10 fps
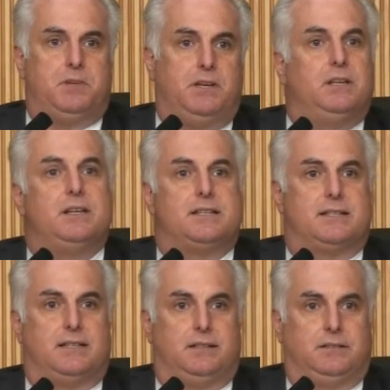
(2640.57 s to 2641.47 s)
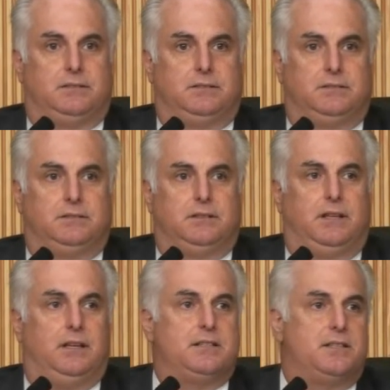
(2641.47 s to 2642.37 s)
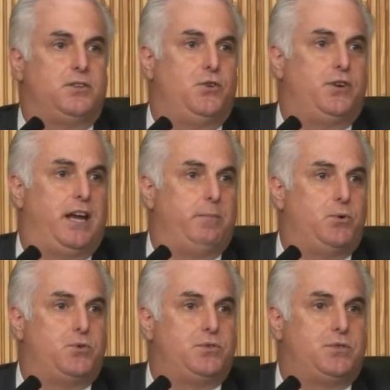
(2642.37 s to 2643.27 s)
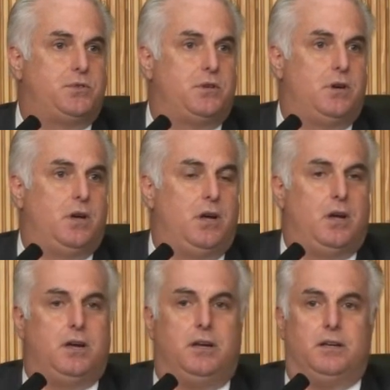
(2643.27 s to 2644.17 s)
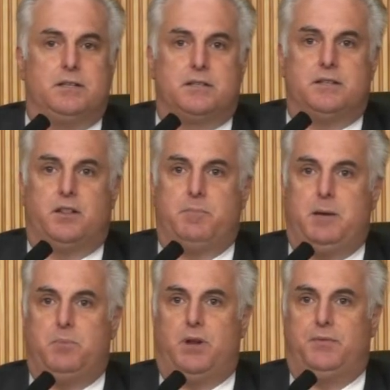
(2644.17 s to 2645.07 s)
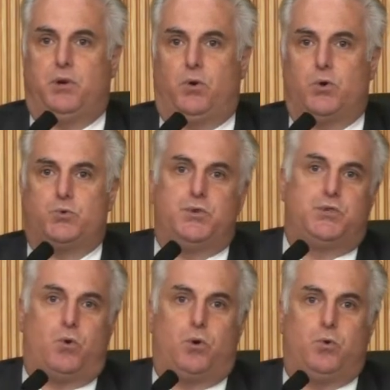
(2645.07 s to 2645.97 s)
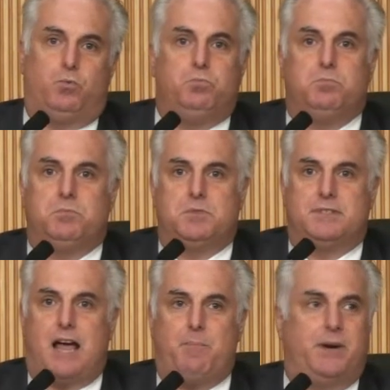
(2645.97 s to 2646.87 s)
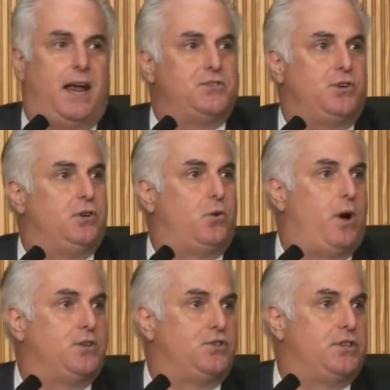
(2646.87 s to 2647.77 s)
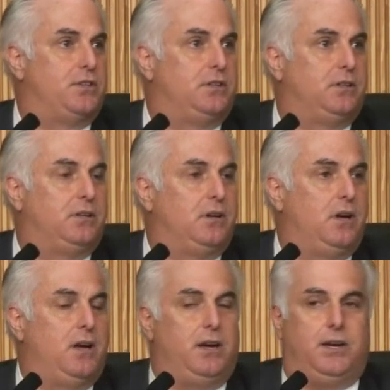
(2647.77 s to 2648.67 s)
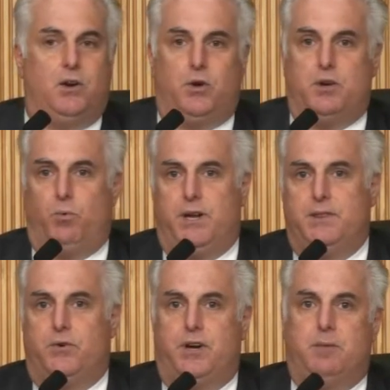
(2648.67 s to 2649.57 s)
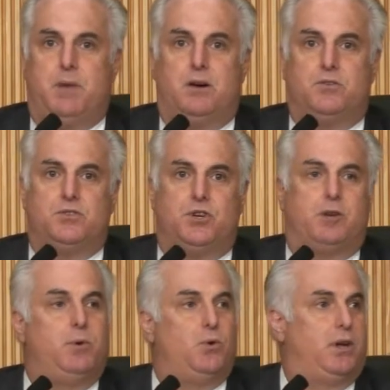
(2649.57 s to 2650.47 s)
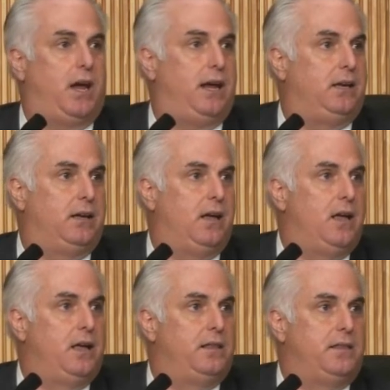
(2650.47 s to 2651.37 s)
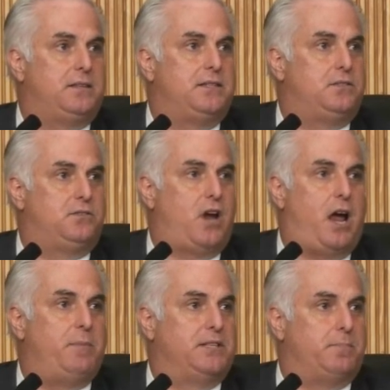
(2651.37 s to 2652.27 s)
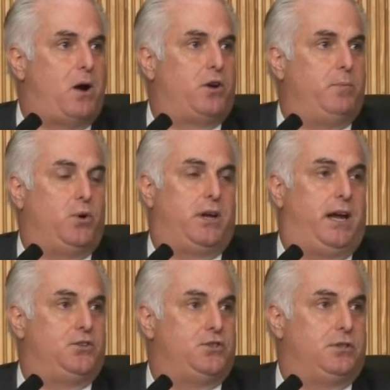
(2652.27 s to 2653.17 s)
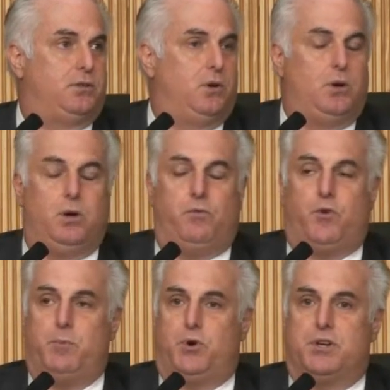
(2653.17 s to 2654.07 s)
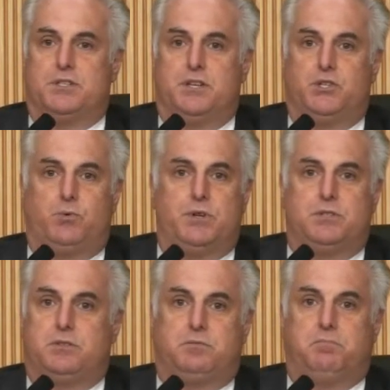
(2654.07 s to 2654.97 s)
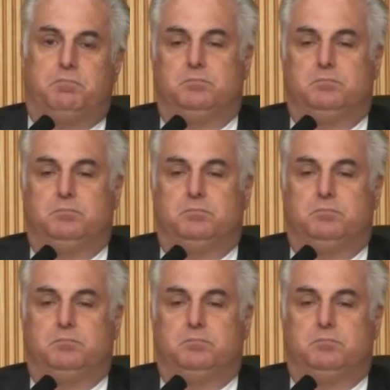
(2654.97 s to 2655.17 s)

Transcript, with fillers: you listen. You listen to your neighbors. You listen to the people at the grocery store who stop and ask you a question. You know, you read their emails, you communicate. This is, job is about communication from your constituents